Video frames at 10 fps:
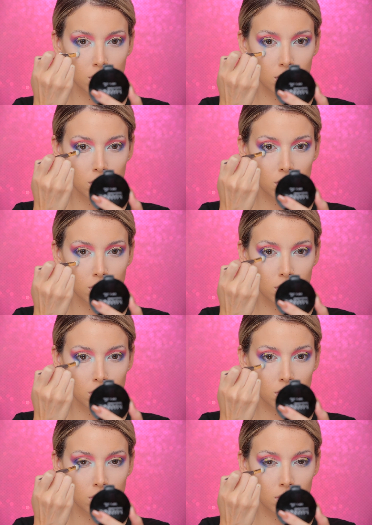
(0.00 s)

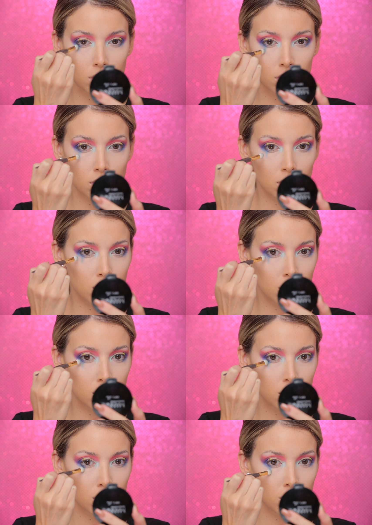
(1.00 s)

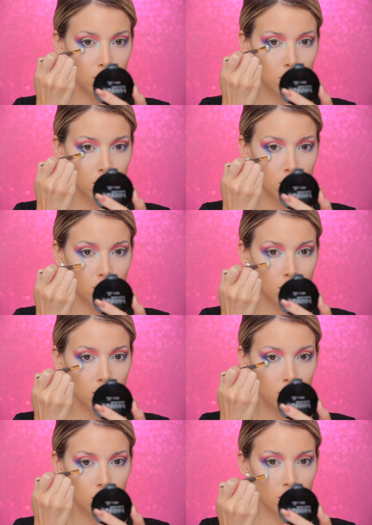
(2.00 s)

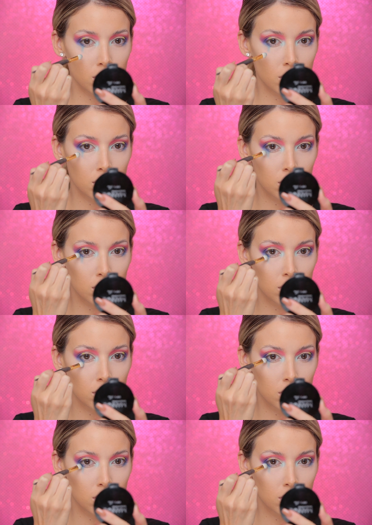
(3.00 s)

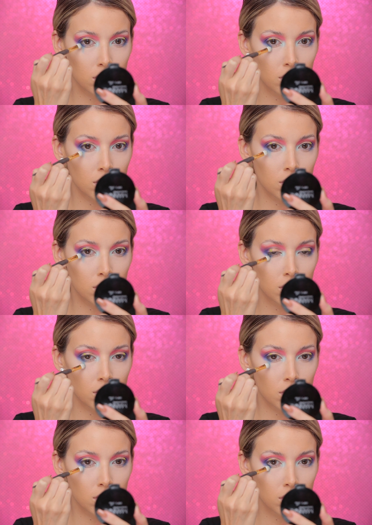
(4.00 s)

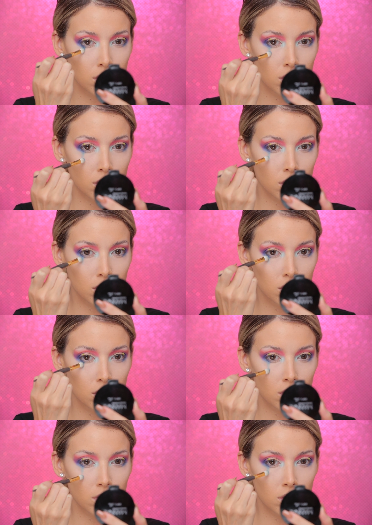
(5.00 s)

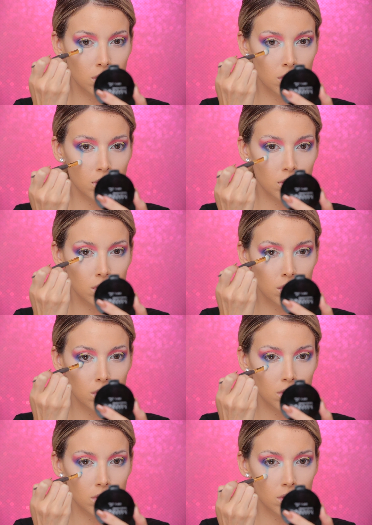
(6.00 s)

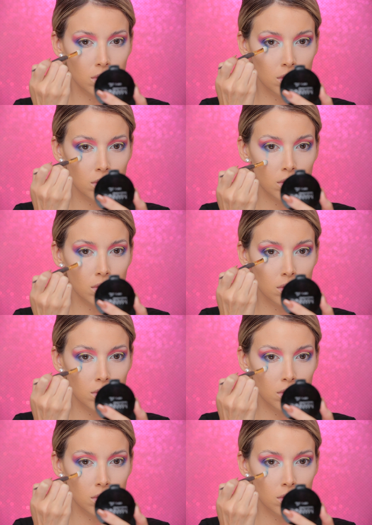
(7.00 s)
[no speech]